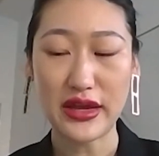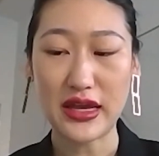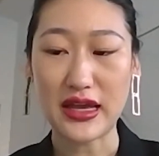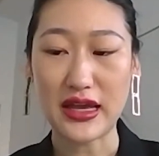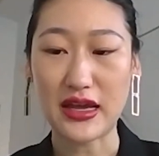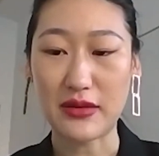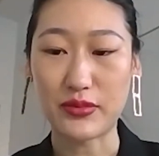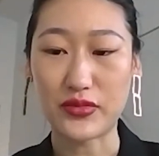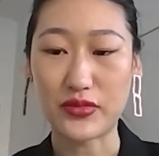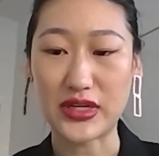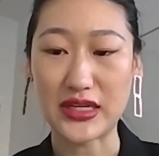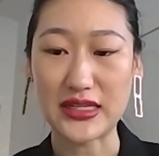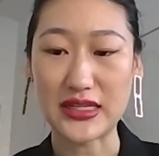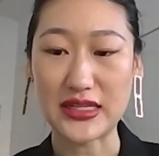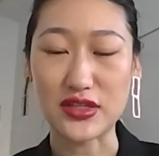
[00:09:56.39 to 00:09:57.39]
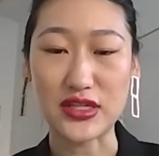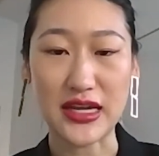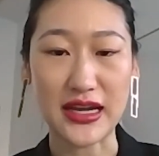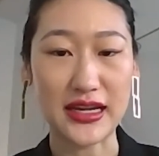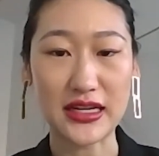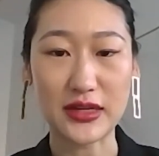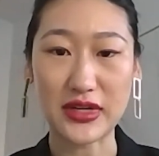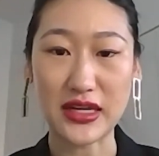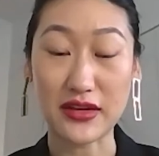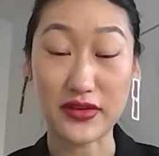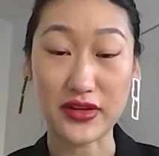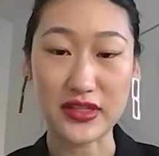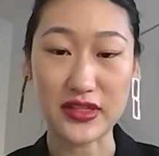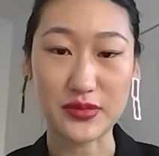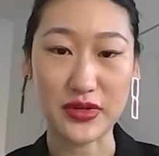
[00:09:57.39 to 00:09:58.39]
Whereas in China, what I've
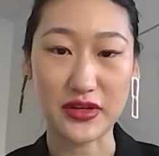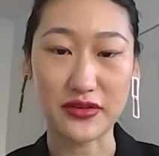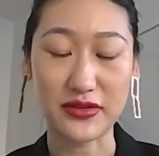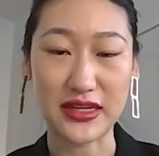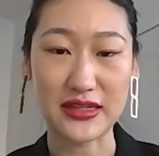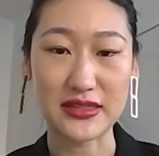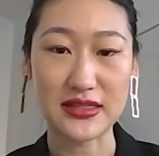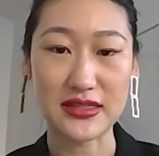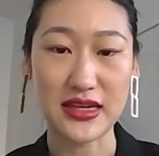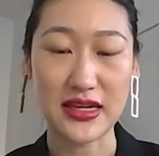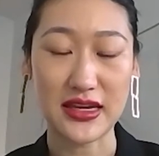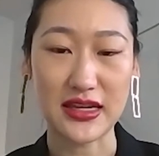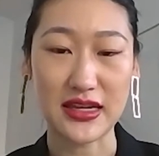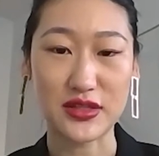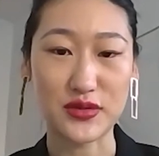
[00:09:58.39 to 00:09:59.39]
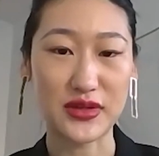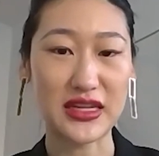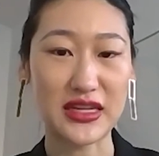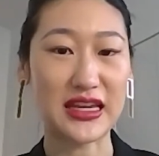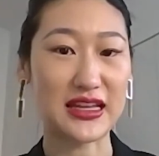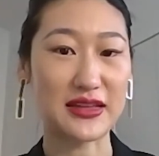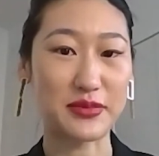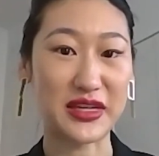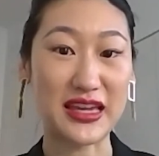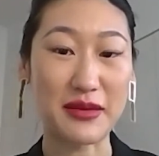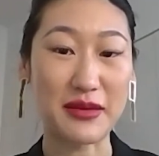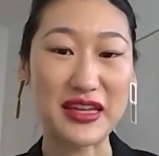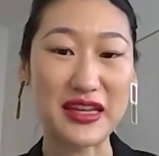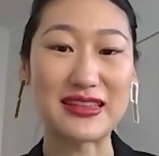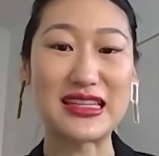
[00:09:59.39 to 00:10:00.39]
experienced it's really
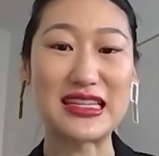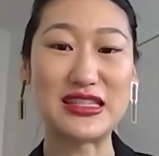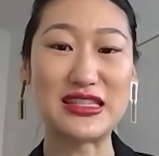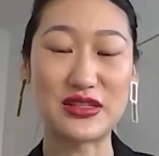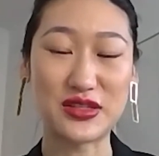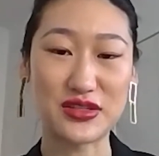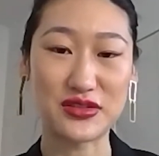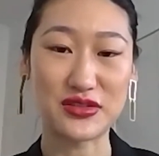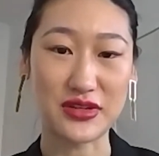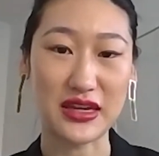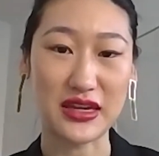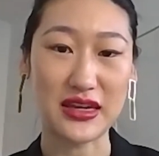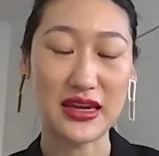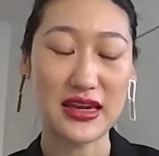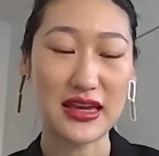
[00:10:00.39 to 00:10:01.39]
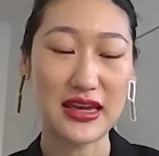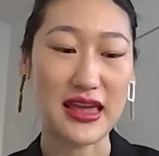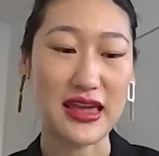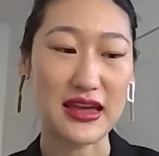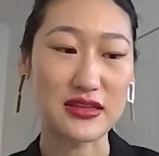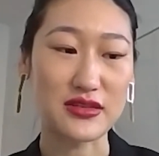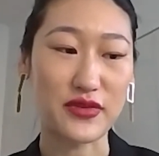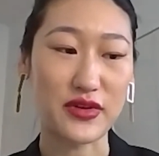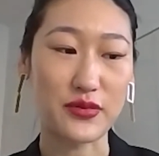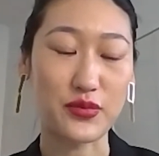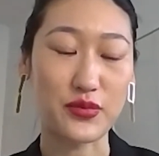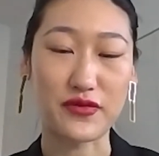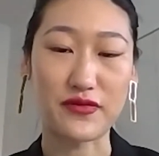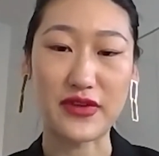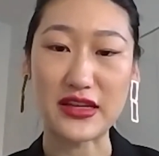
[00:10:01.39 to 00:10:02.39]
becoming an industry and very
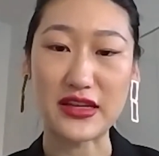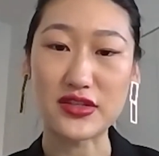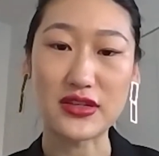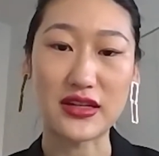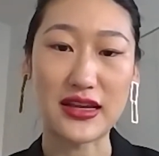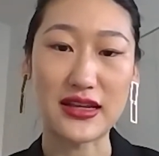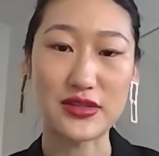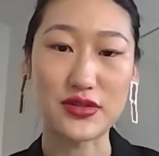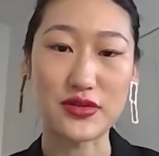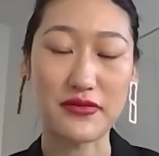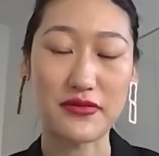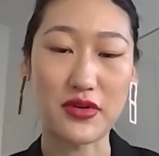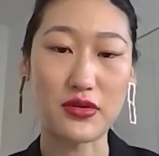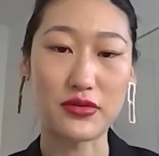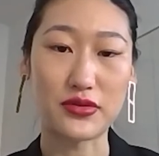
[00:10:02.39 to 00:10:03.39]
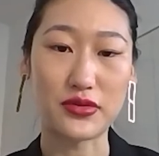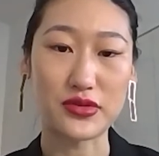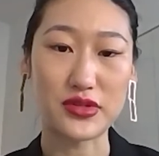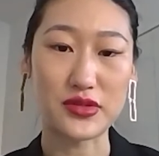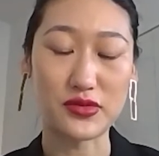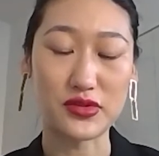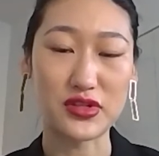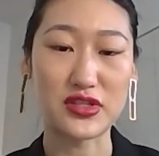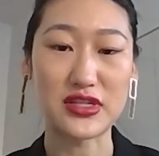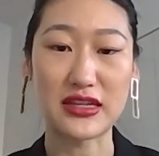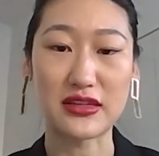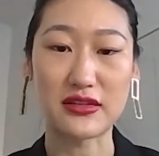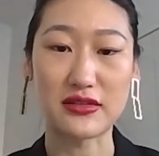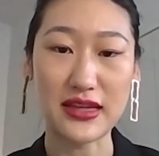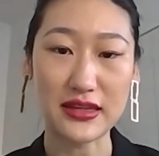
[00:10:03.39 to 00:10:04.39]
professionalized. You have those
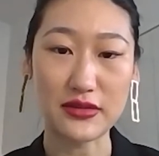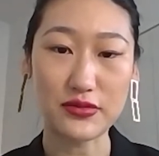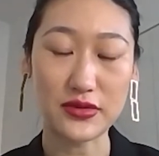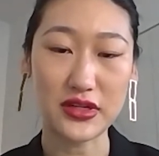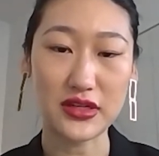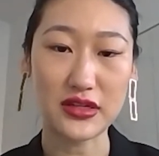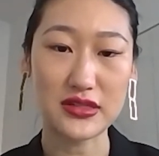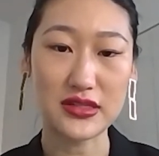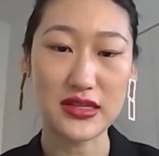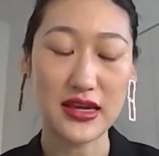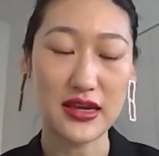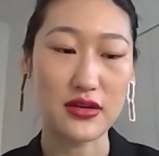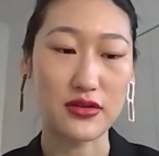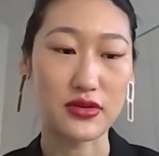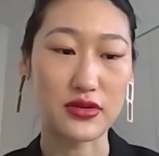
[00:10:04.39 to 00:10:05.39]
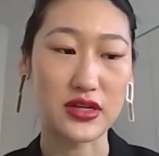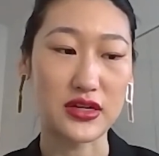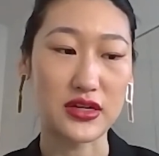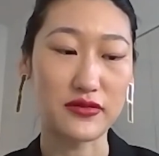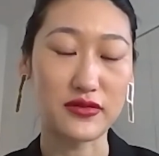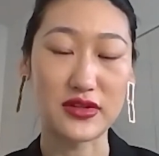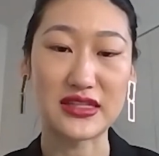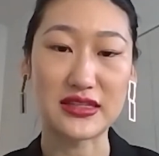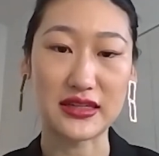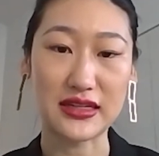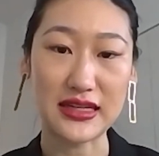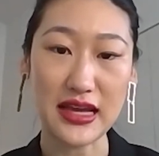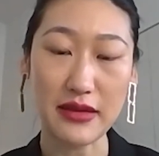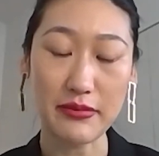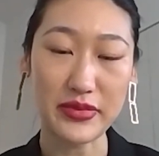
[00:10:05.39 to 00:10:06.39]
multi-channel networks or influencer
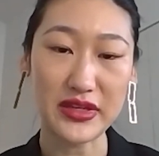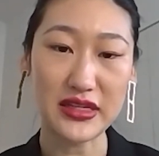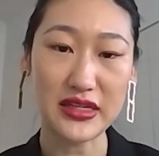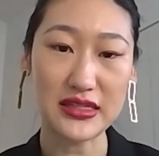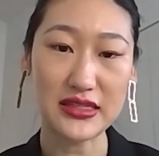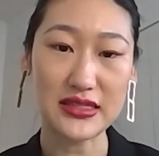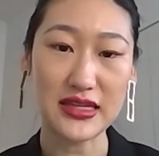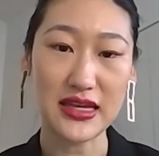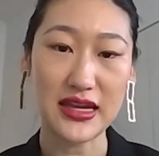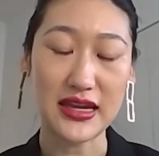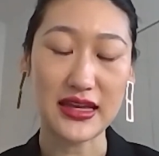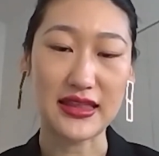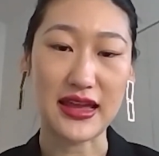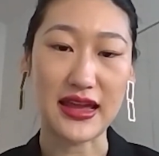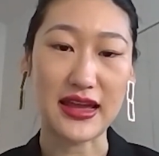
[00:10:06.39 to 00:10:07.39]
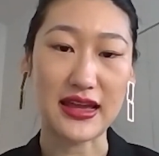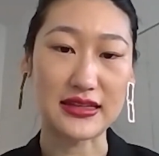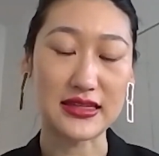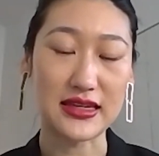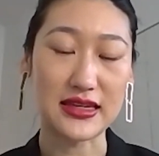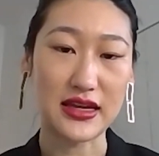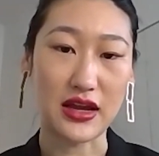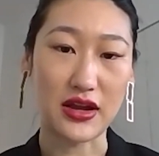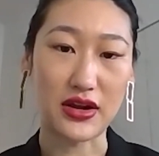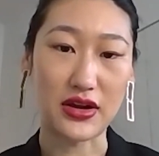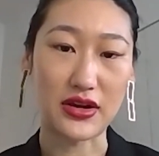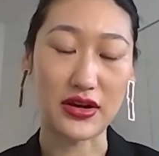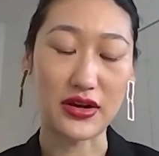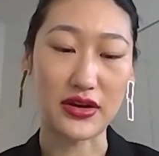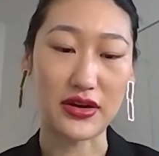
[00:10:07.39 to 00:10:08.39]
companies that
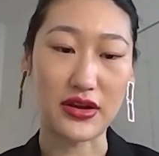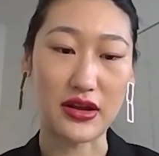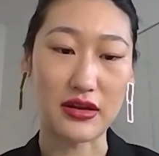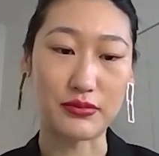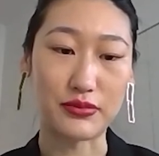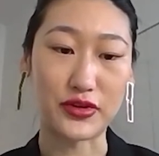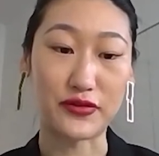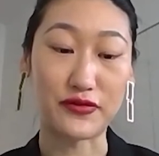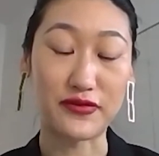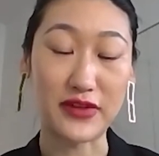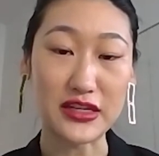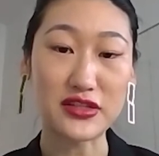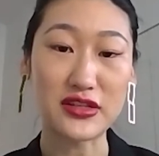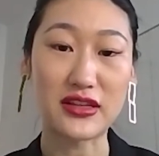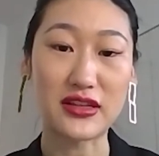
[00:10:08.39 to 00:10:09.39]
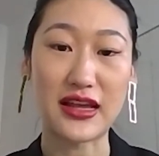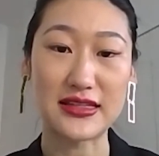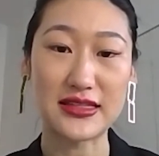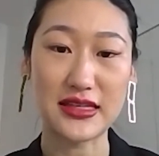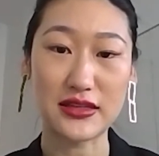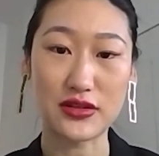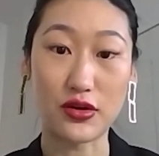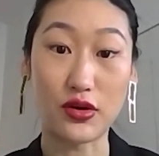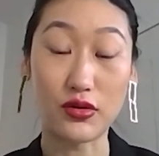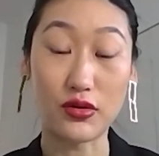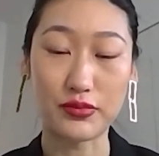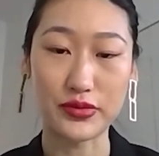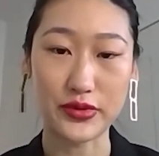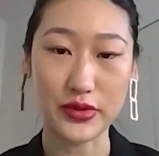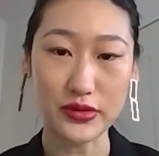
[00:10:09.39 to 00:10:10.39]
are professionalizing the
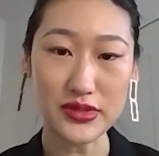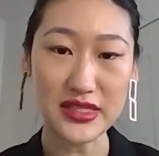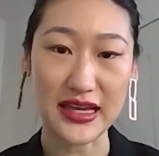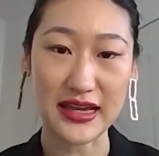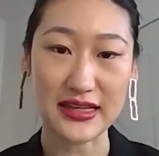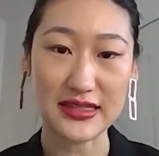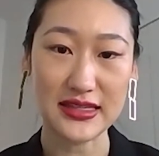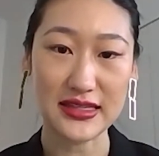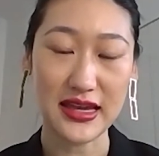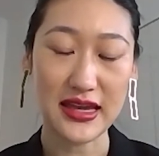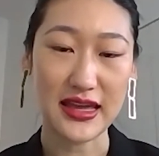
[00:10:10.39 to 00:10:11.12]
whole process.